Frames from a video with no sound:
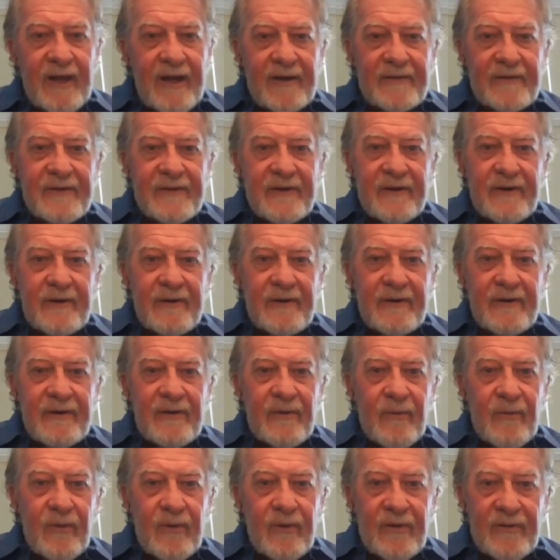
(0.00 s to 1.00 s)
out there in the
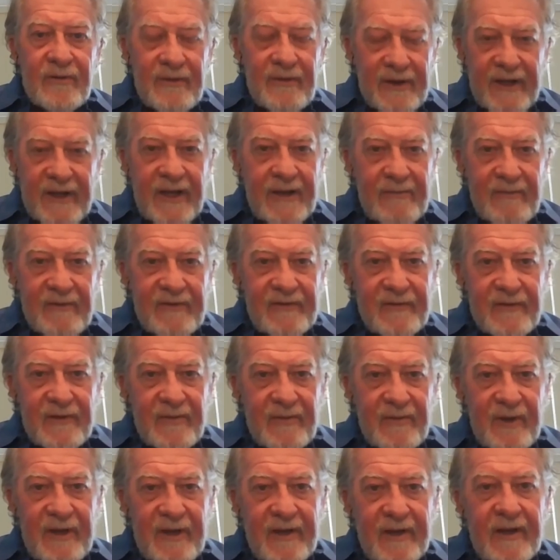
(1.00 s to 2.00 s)
world that came to see
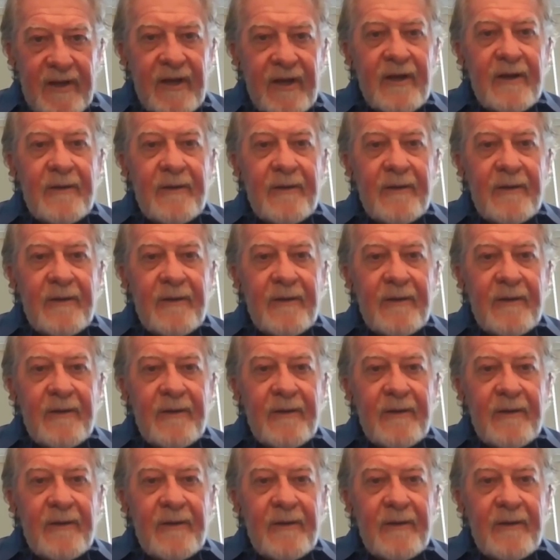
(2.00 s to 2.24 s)
me.